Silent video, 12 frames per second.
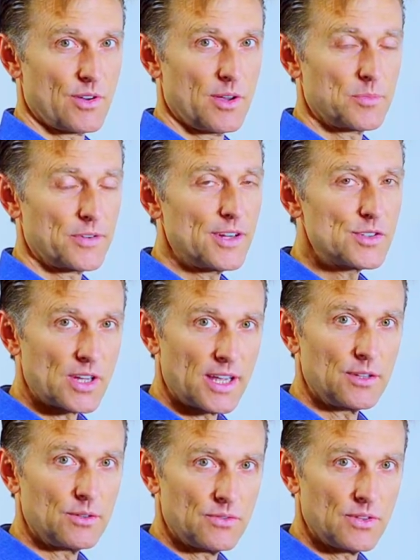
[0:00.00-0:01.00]
So I
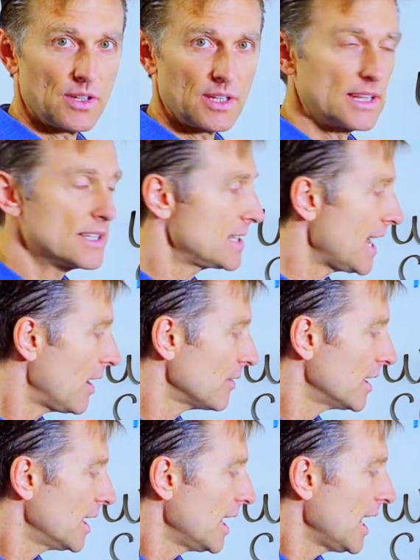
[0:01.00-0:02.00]
appreciate you filling this
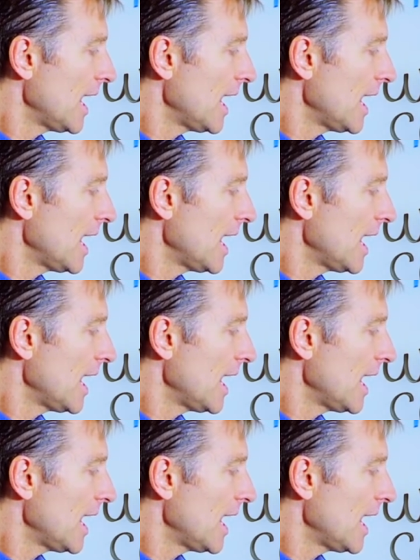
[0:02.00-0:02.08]
out.